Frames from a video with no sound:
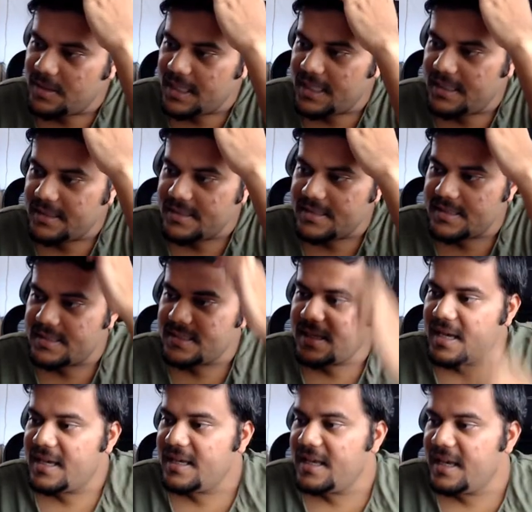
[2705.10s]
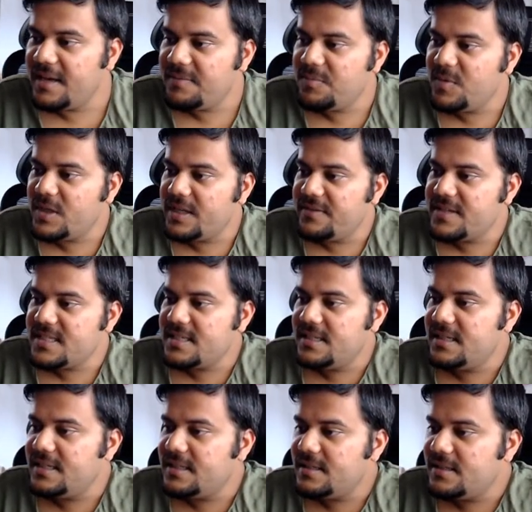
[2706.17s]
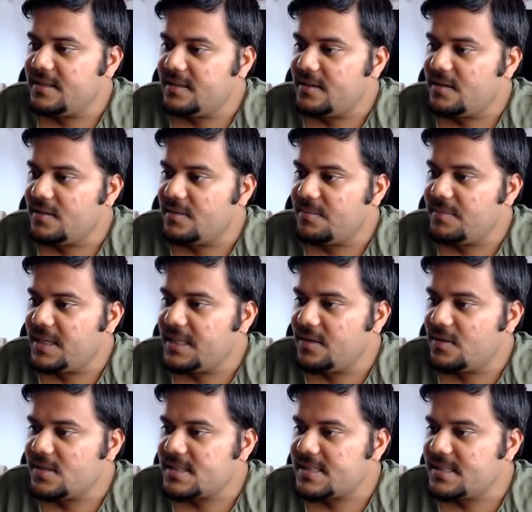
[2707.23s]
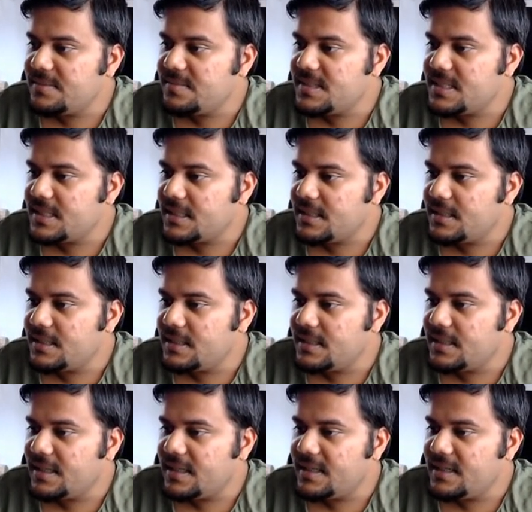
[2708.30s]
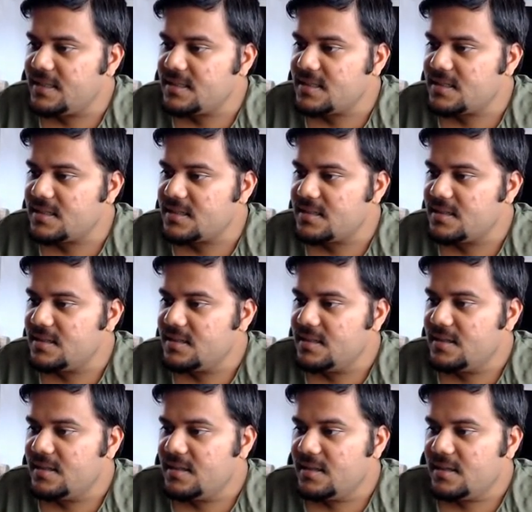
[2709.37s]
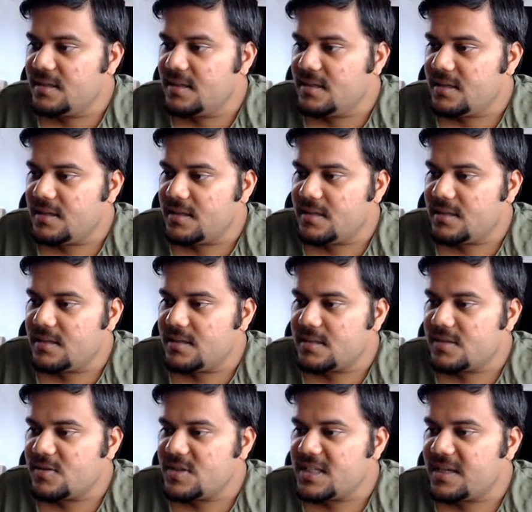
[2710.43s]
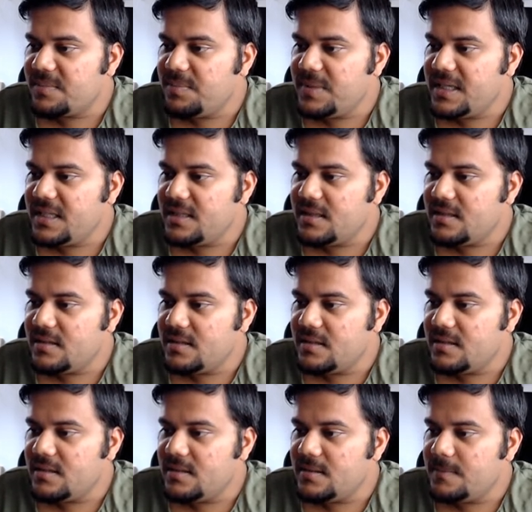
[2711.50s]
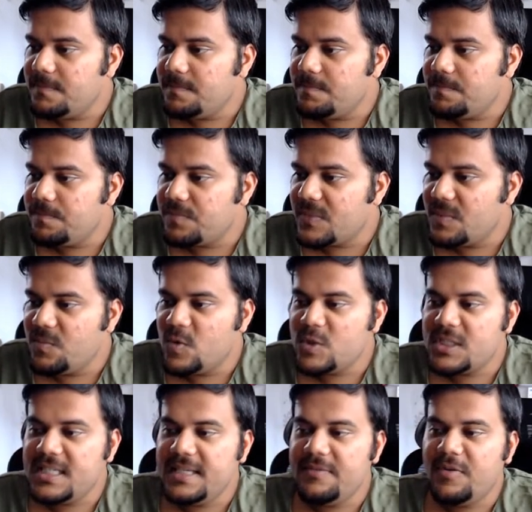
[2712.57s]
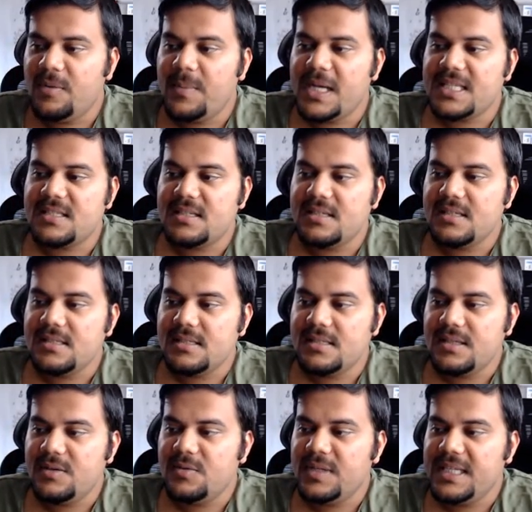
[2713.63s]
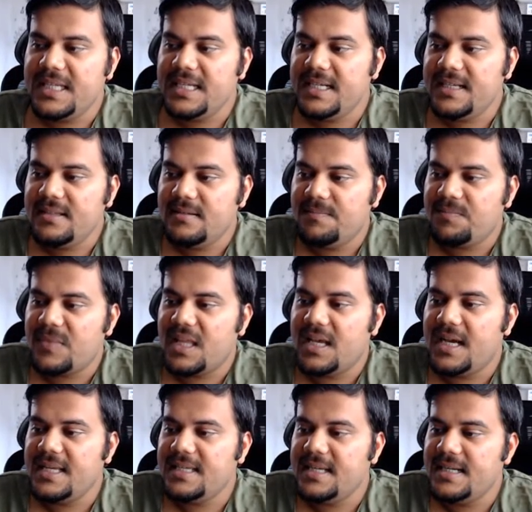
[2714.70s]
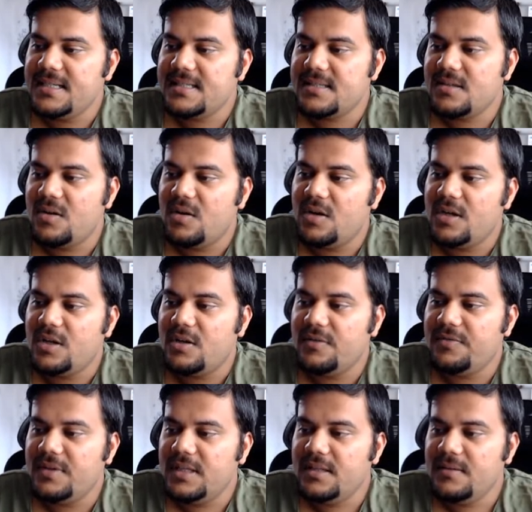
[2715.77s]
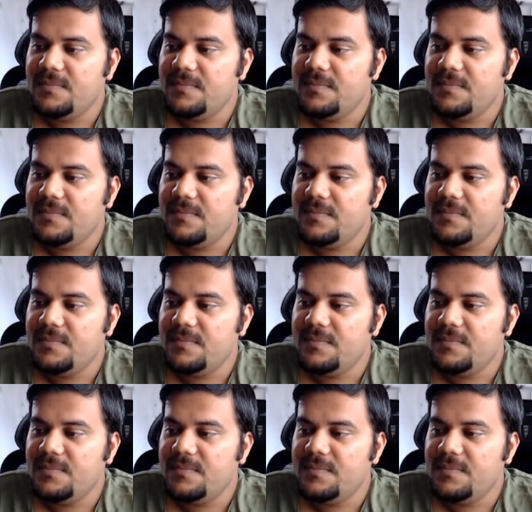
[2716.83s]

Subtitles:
IELTS? I have motivation letter, my all subject in English. So Jagpreet, mostly for masters you need IELTS or TOEFL,